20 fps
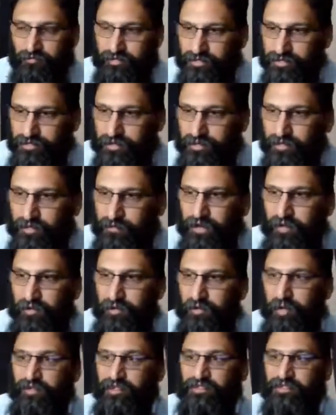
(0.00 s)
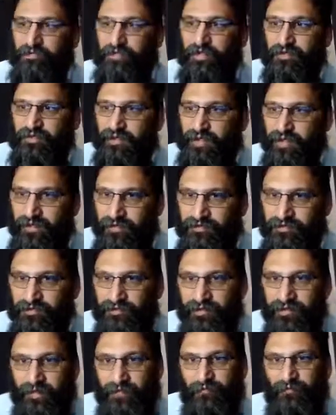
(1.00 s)
So my comment about the
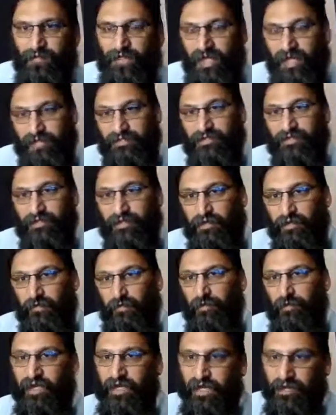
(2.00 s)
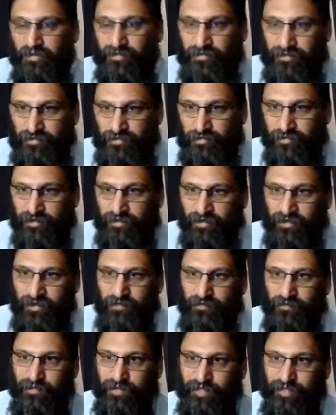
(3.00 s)
health, yes, we can control our health.